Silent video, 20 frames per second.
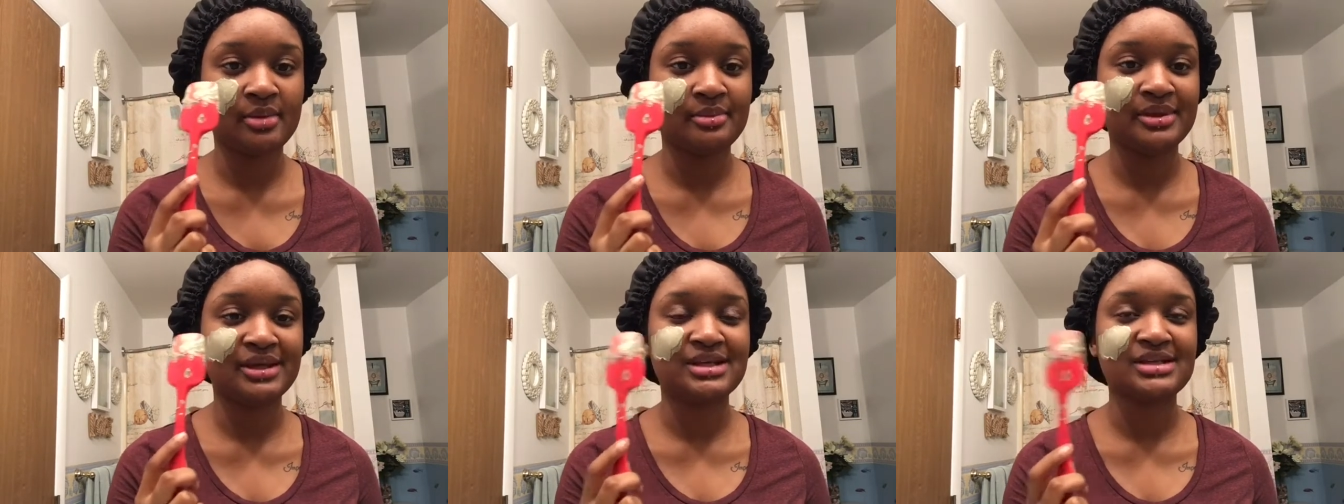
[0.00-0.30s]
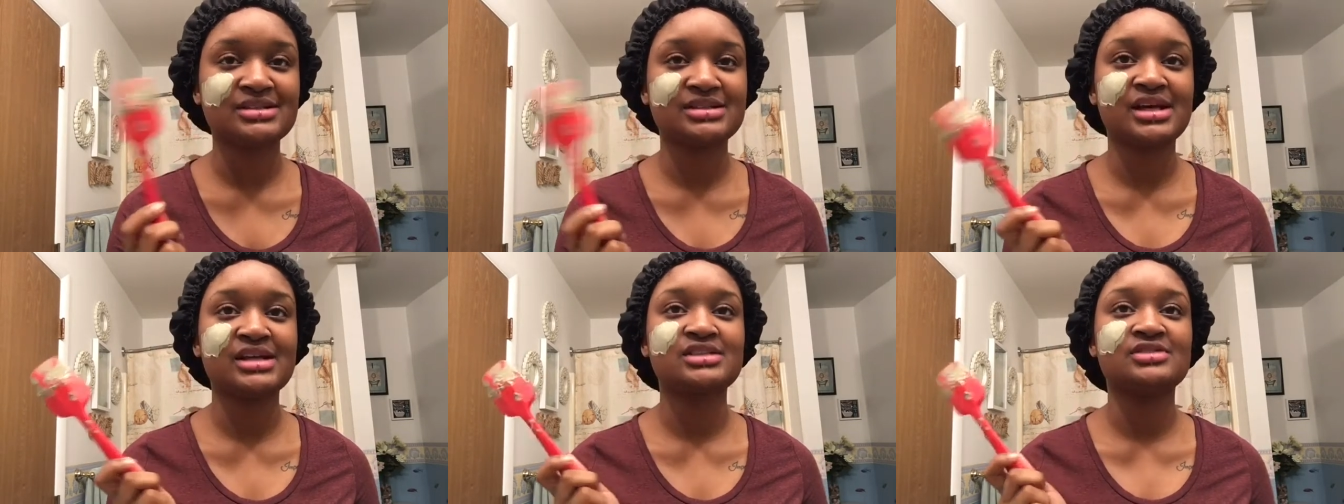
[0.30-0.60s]

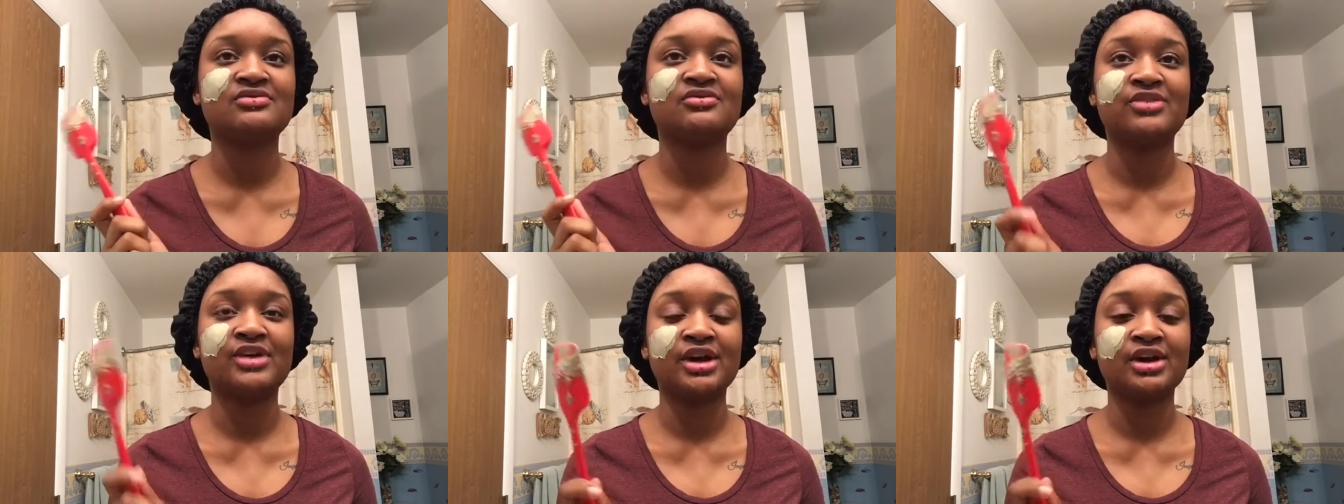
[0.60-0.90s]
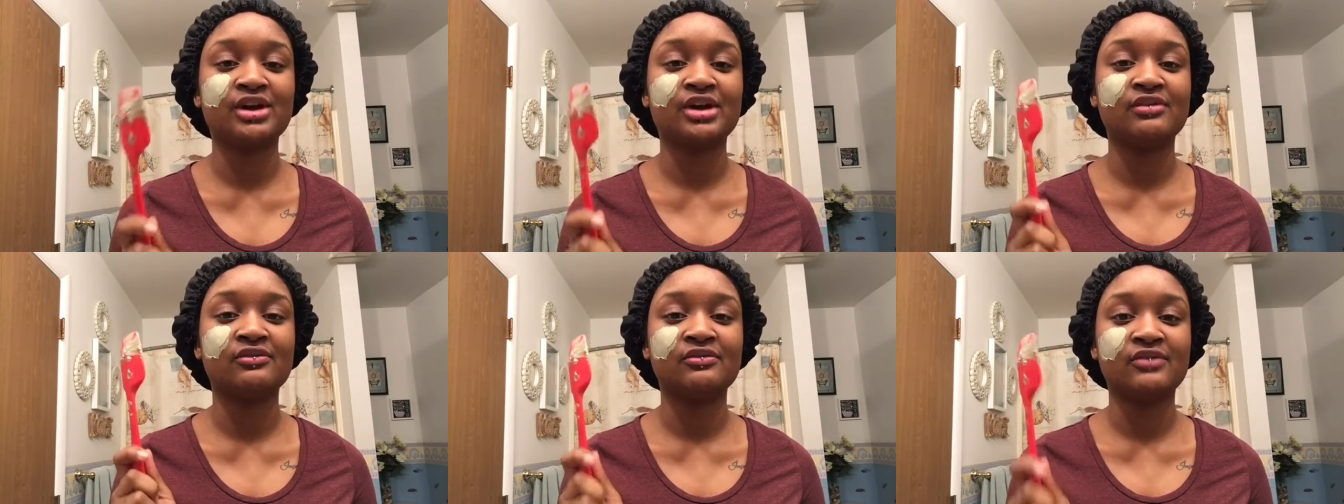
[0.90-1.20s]
because that's
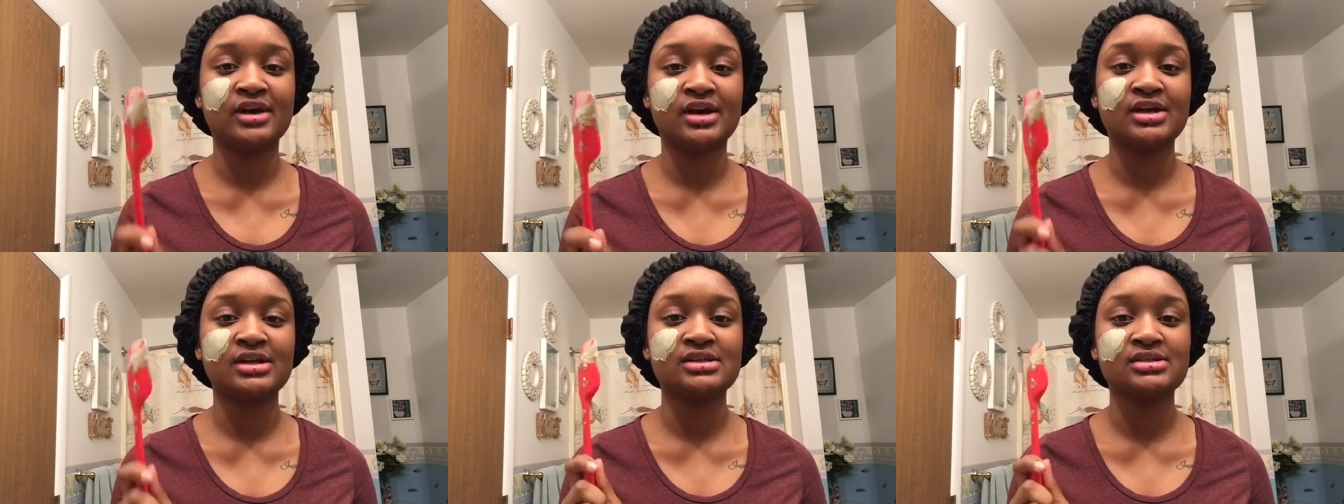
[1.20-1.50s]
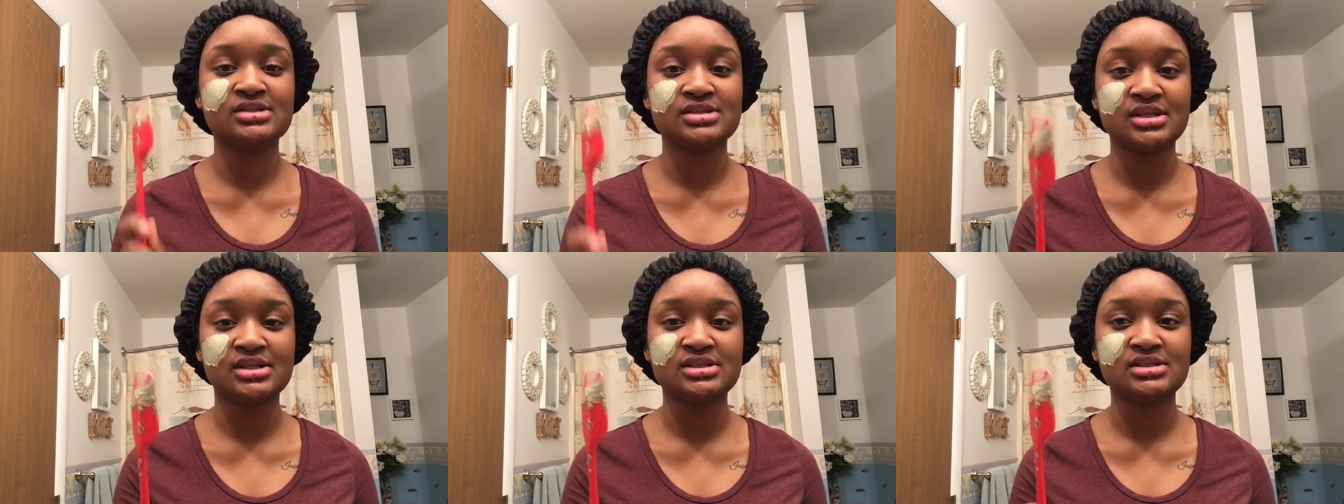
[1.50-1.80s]
very, very
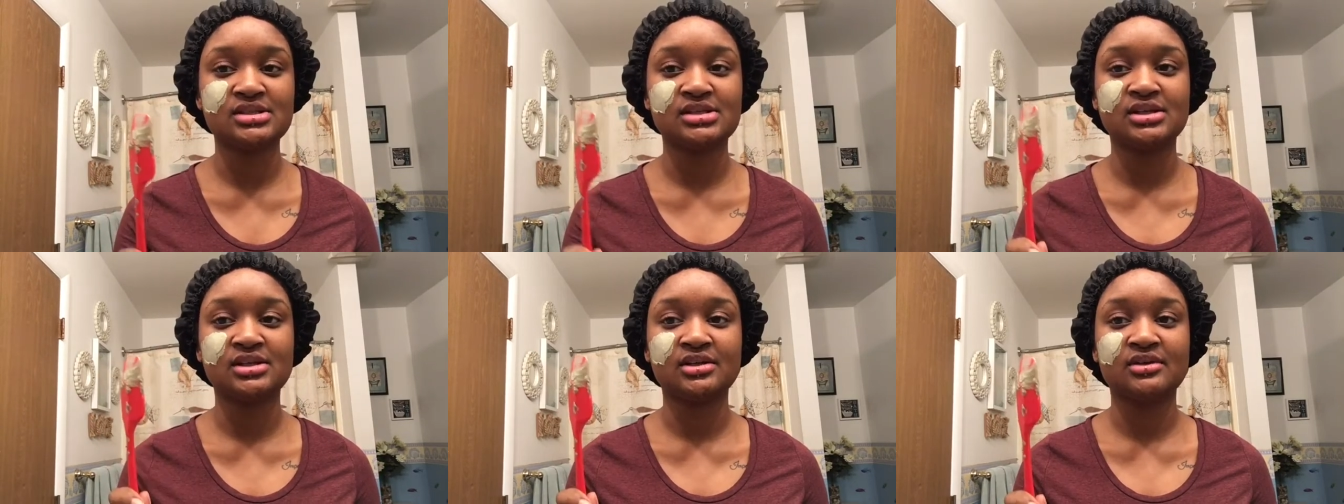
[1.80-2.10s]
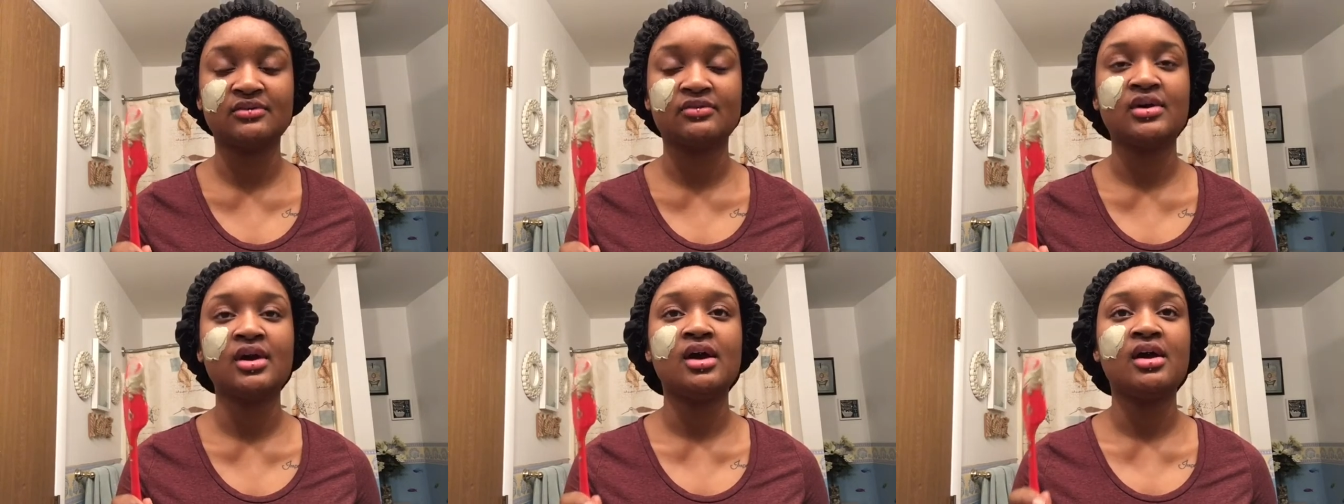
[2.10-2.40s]

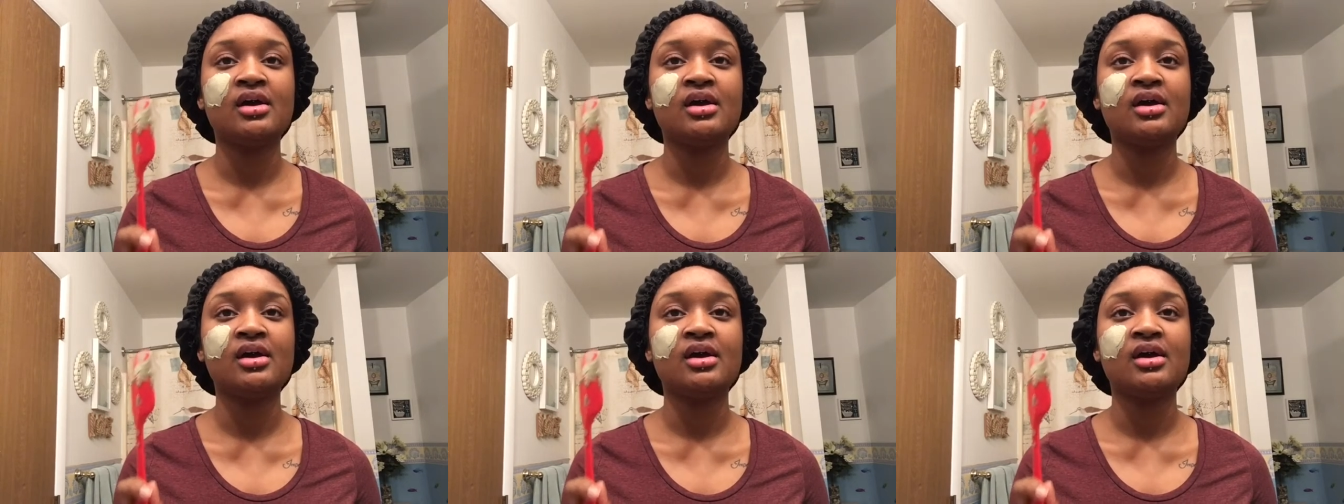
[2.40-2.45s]
sensitive